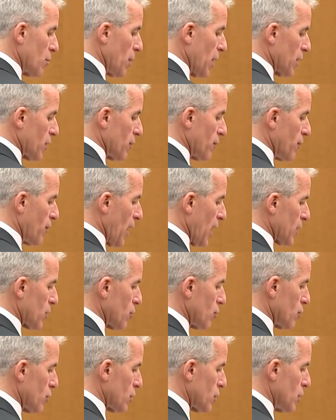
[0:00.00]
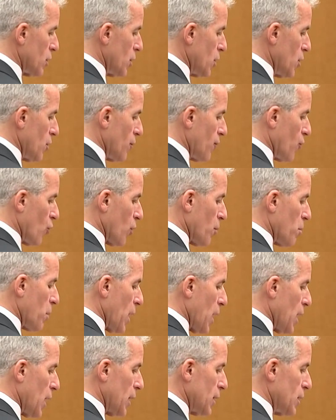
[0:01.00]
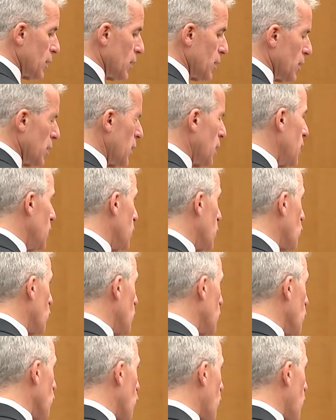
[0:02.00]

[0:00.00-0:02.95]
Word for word: about the factors for bond. He is with the